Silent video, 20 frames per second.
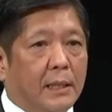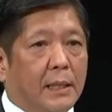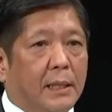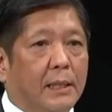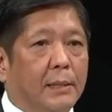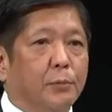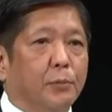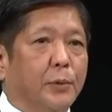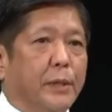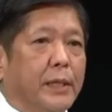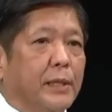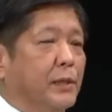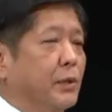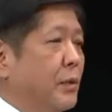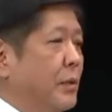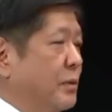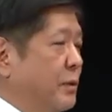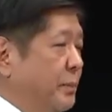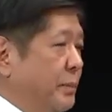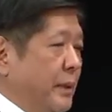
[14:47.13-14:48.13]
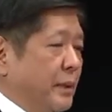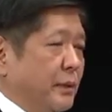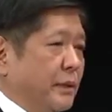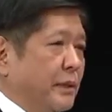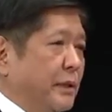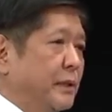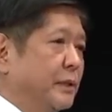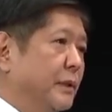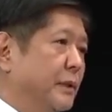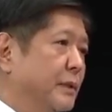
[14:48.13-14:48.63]
Uh, we talk about
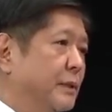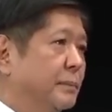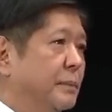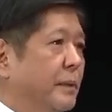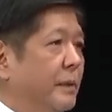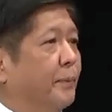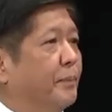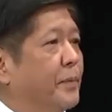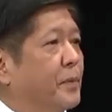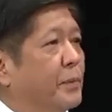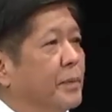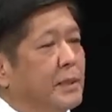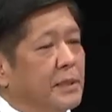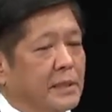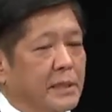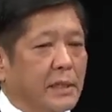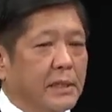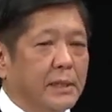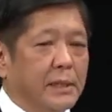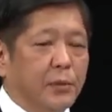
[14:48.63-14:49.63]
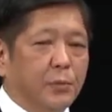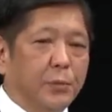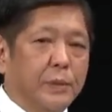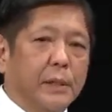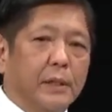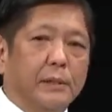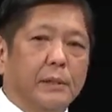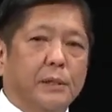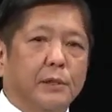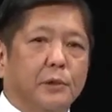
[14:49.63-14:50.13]
the economy. We say that
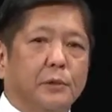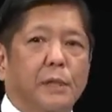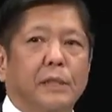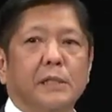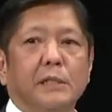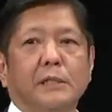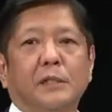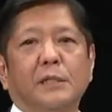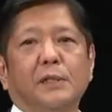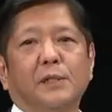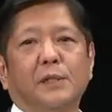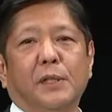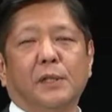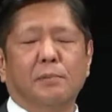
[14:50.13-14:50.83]
we are in crisis.